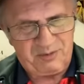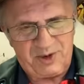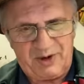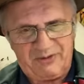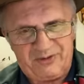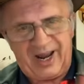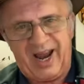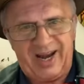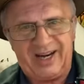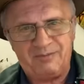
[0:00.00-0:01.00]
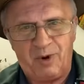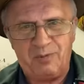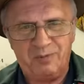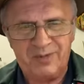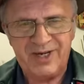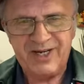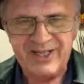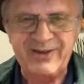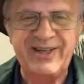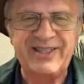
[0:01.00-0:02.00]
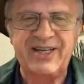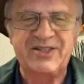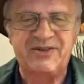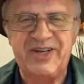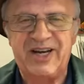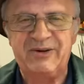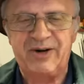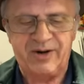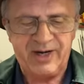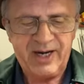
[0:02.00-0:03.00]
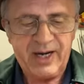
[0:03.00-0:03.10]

Put a flag, boom, 26th of January.